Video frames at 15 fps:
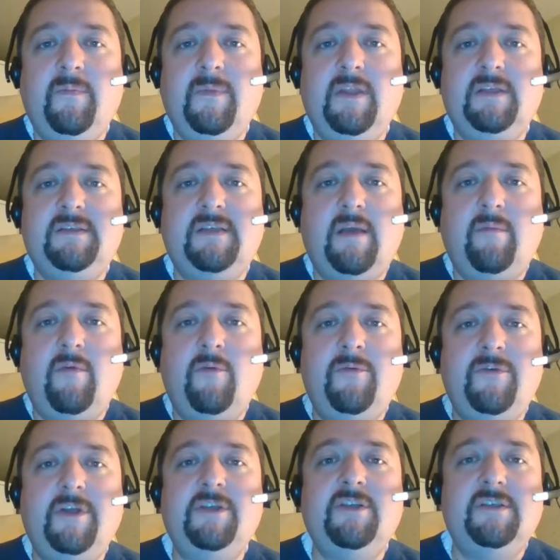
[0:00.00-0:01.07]
some
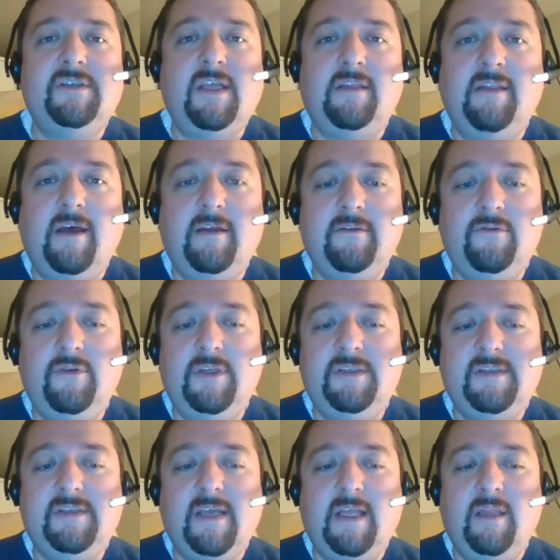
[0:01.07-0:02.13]
operations are done to
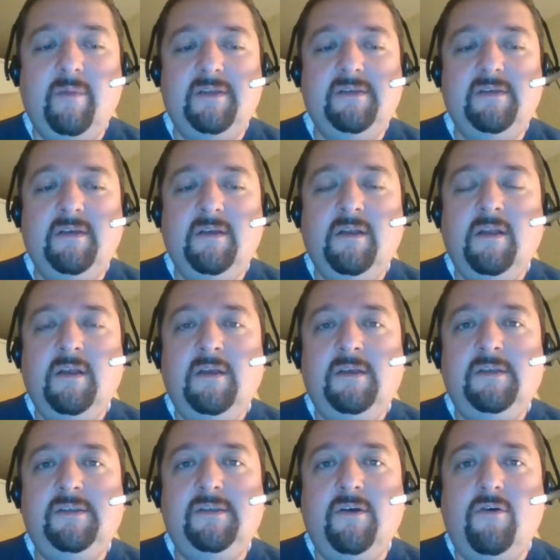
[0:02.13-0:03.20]
its elements.
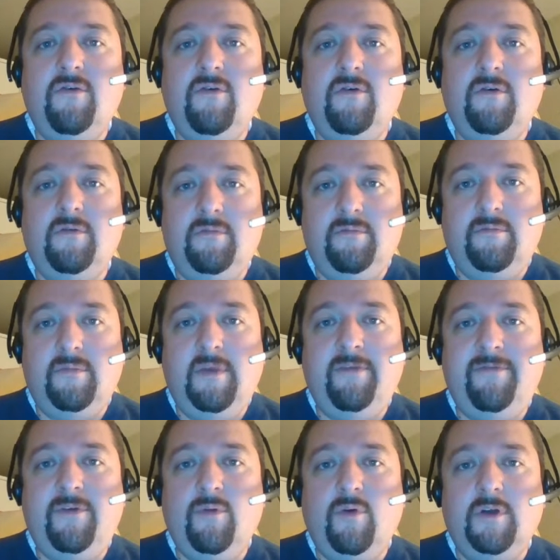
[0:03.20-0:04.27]
So
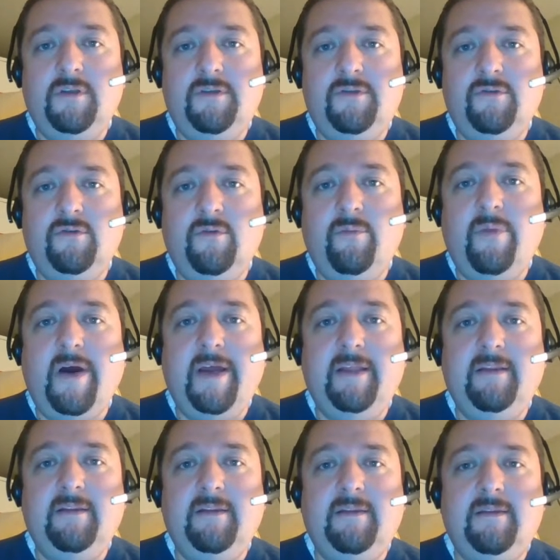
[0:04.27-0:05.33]
if you want to
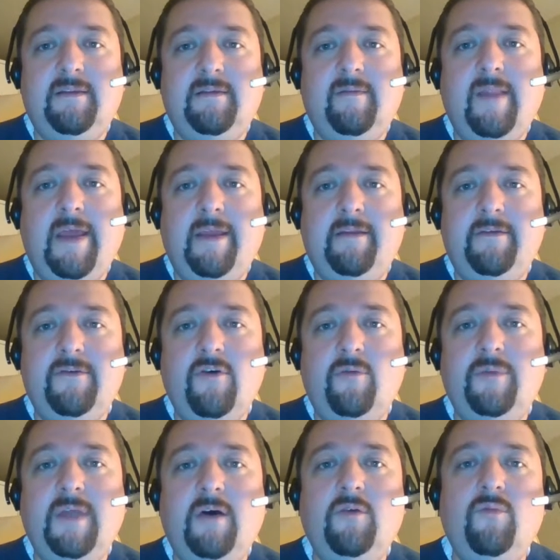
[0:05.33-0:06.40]
bind like
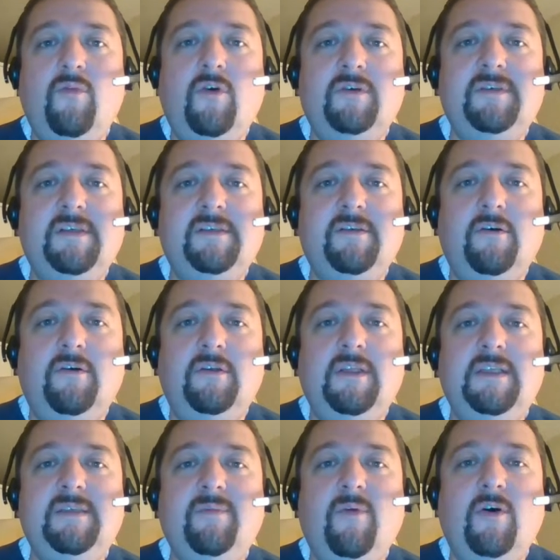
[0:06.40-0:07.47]
drop-down boxes or
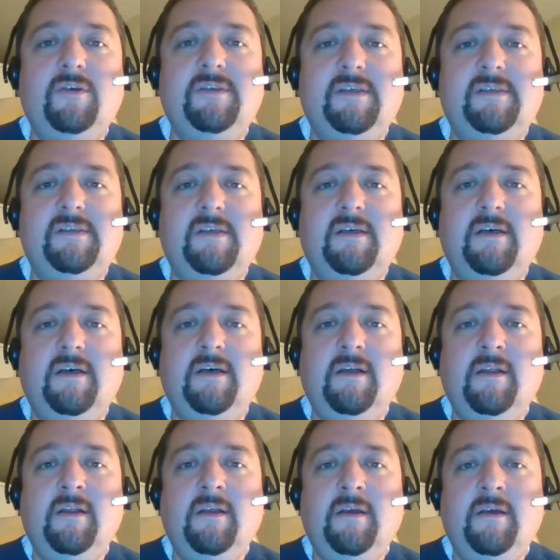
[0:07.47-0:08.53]
list boxes
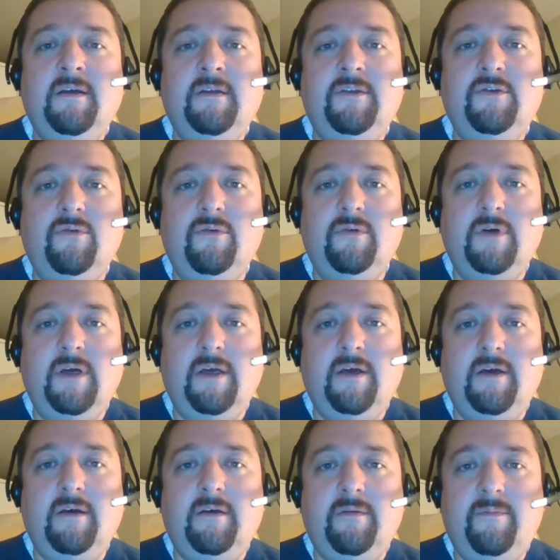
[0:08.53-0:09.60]
to
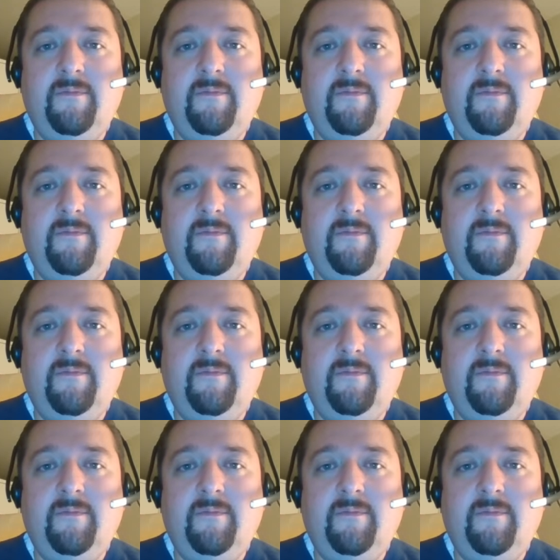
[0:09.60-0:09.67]
a